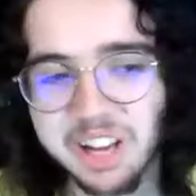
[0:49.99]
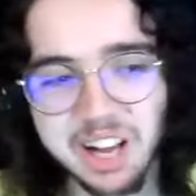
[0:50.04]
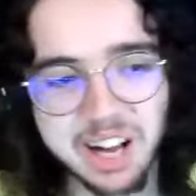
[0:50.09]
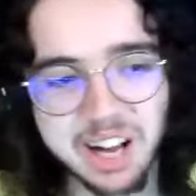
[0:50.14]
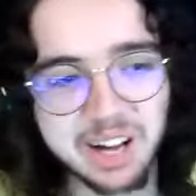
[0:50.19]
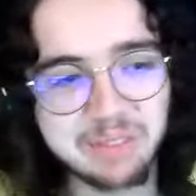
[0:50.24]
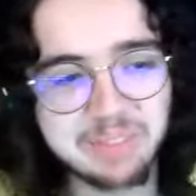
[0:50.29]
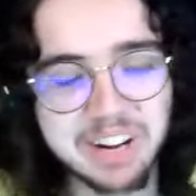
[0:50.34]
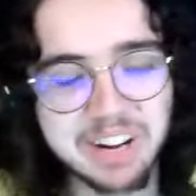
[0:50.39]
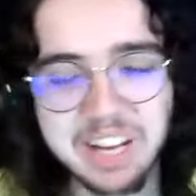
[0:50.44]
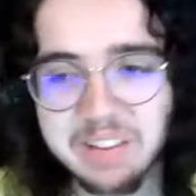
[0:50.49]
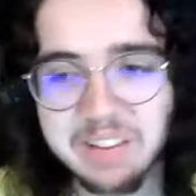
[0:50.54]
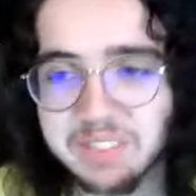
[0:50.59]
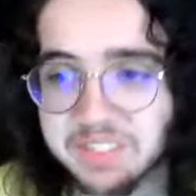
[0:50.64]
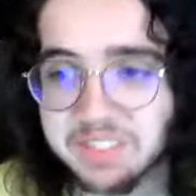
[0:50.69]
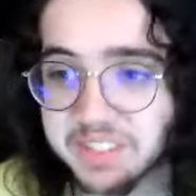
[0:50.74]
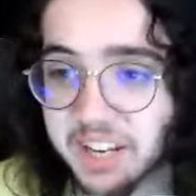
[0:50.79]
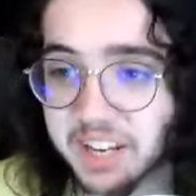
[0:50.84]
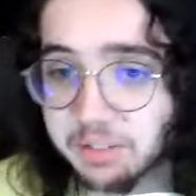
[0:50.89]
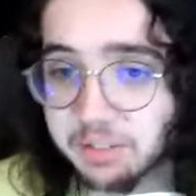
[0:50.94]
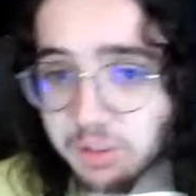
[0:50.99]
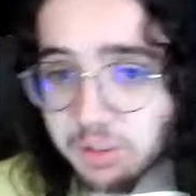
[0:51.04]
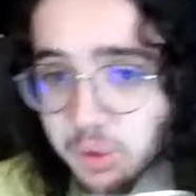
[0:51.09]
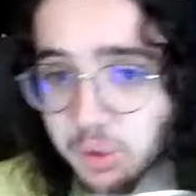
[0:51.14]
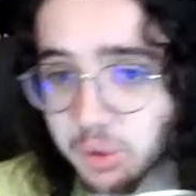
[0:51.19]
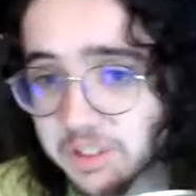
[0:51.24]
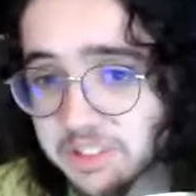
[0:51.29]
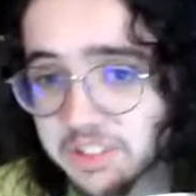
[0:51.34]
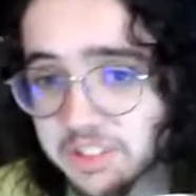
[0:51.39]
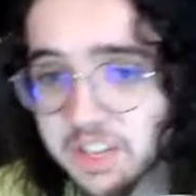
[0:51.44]
Um, my name is Dane, of
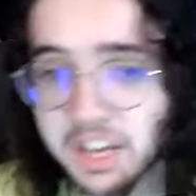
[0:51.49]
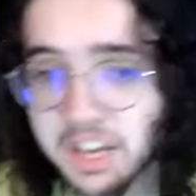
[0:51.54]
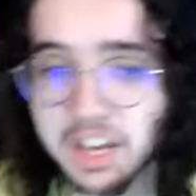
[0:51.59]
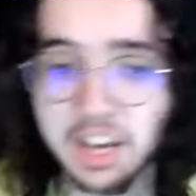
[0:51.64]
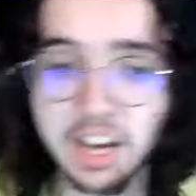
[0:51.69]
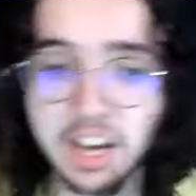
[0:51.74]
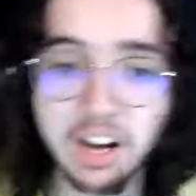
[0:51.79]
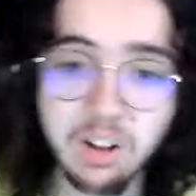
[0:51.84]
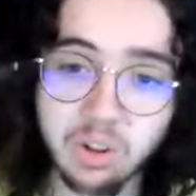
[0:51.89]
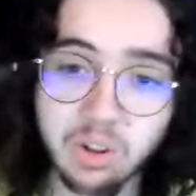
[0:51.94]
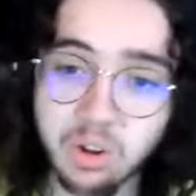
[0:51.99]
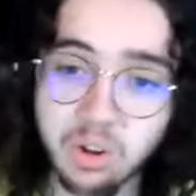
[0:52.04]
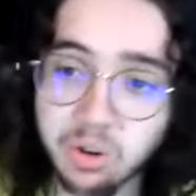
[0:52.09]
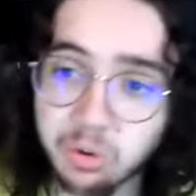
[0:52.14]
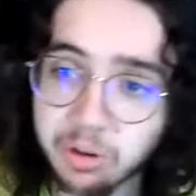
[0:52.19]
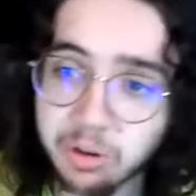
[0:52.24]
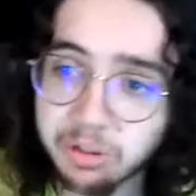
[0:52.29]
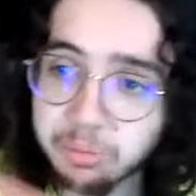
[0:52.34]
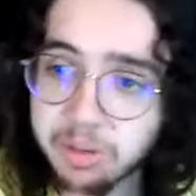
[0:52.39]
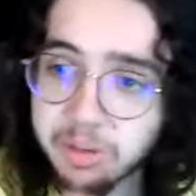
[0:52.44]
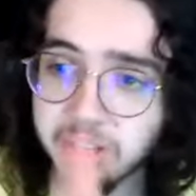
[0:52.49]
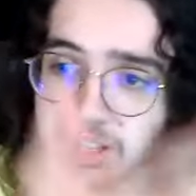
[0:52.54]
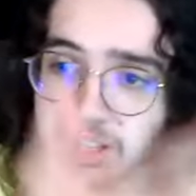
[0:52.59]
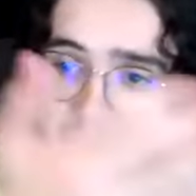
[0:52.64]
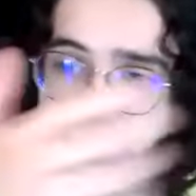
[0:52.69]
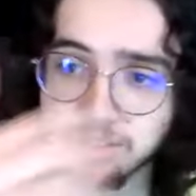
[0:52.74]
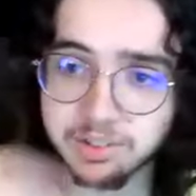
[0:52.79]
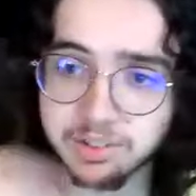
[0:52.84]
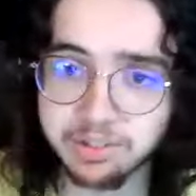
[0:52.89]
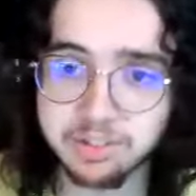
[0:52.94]
course. Along with me
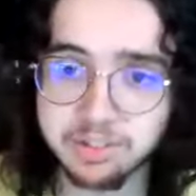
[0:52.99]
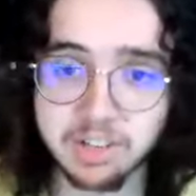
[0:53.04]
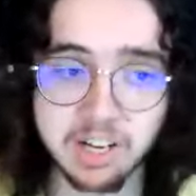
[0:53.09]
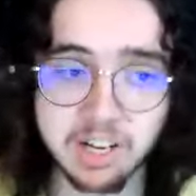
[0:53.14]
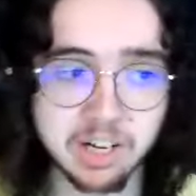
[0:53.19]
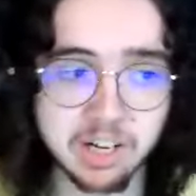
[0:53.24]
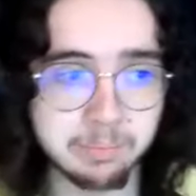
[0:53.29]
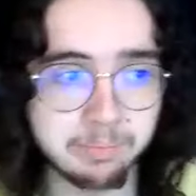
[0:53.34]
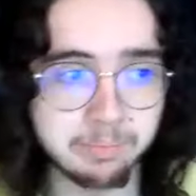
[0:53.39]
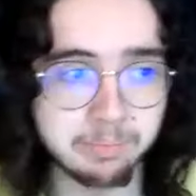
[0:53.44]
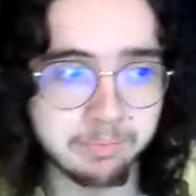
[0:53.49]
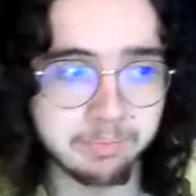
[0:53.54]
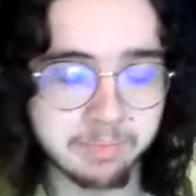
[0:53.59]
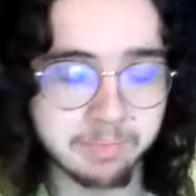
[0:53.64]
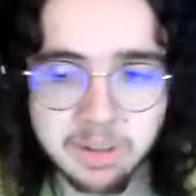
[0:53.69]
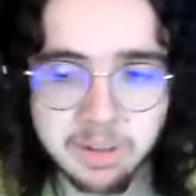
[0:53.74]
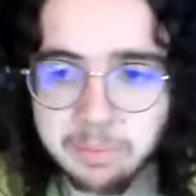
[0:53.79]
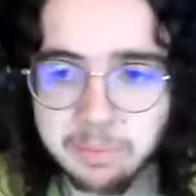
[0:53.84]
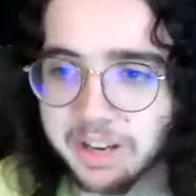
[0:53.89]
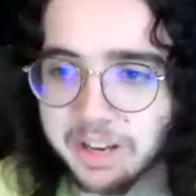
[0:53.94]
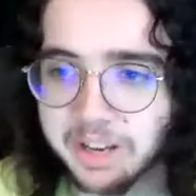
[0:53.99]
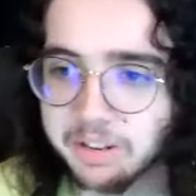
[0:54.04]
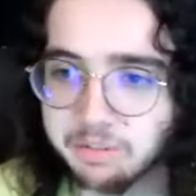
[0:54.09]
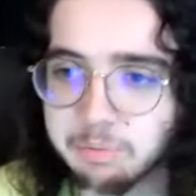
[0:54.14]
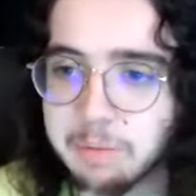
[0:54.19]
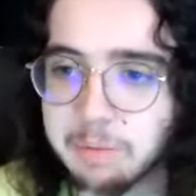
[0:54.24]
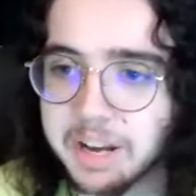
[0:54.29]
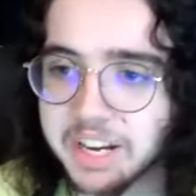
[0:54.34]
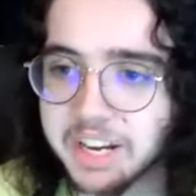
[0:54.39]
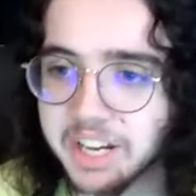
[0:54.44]
is um, the man of
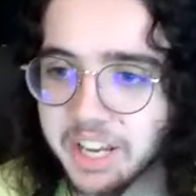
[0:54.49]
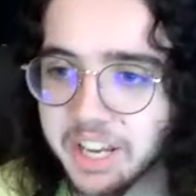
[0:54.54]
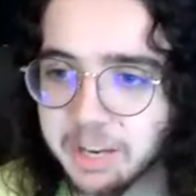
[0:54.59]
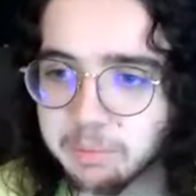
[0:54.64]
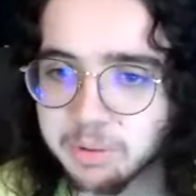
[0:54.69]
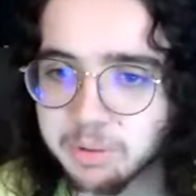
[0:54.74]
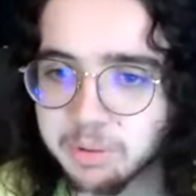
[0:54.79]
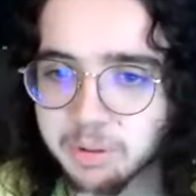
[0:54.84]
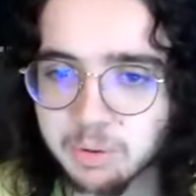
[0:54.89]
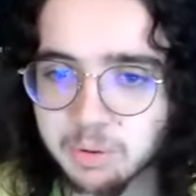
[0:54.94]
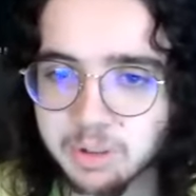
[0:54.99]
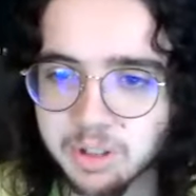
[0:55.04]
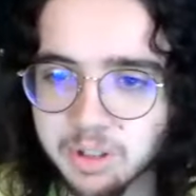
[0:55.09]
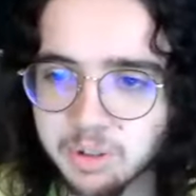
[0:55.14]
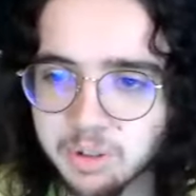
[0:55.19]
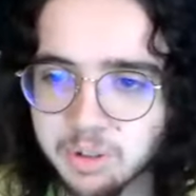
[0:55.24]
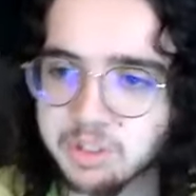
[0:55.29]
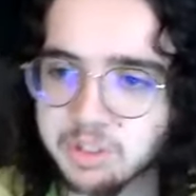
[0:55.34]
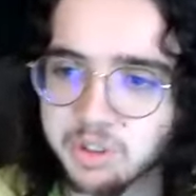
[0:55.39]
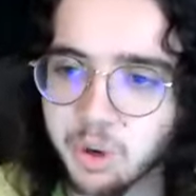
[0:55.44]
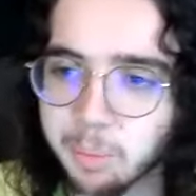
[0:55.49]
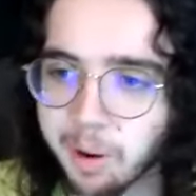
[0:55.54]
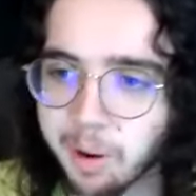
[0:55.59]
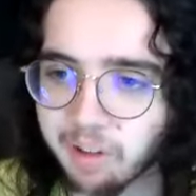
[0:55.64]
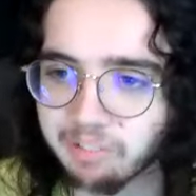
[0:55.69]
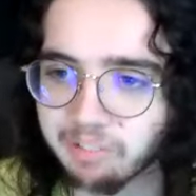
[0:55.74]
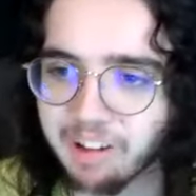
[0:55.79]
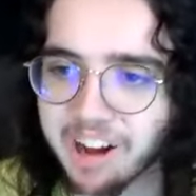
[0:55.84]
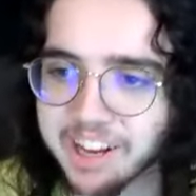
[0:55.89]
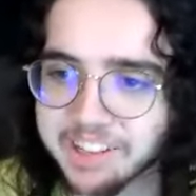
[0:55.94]
many names. who will just go by
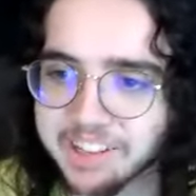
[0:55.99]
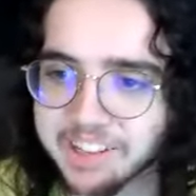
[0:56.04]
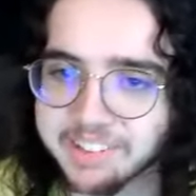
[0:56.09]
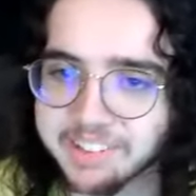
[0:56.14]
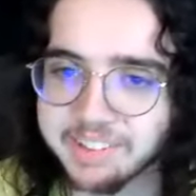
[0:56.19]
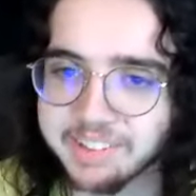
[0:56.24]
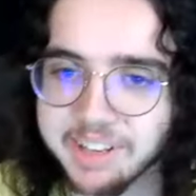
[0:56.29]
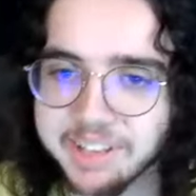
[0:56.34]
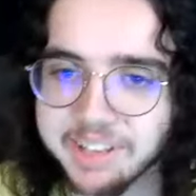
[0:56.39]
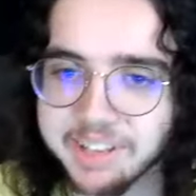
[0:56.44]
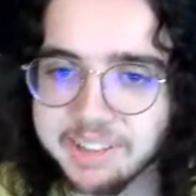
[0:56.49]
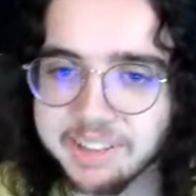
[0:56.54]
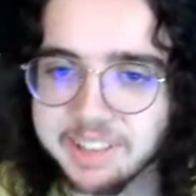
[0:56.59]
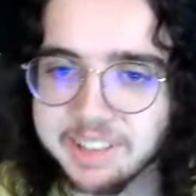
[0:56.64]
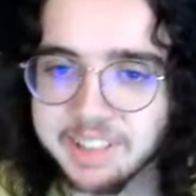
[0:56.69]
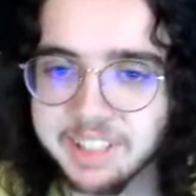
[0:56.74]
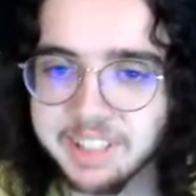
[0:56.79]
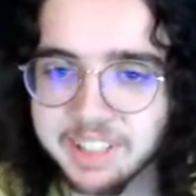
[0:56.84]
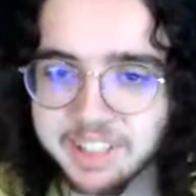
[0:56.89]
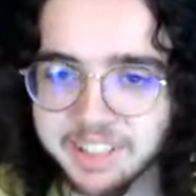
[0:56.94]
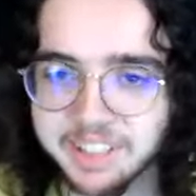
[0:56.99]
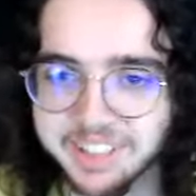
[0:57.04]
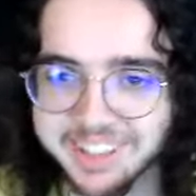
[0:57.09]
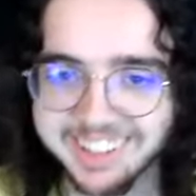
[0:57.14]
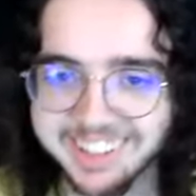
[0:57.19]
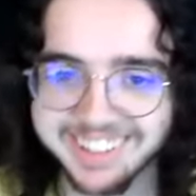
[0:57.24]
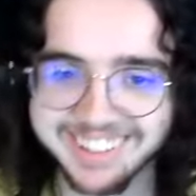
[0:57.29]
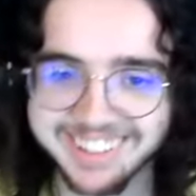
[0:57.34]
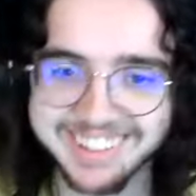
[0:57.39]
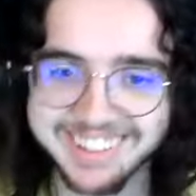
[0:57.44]
Ryan tonight.
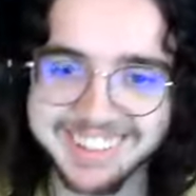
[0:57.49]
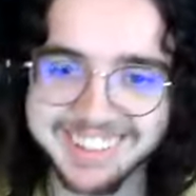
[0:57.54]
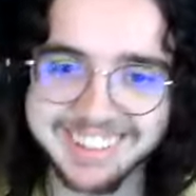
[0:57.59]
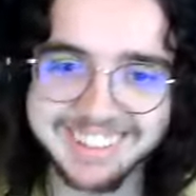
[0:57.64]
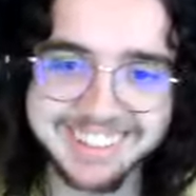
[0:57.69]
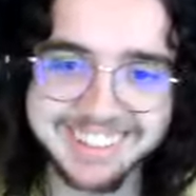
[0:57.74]
Hello.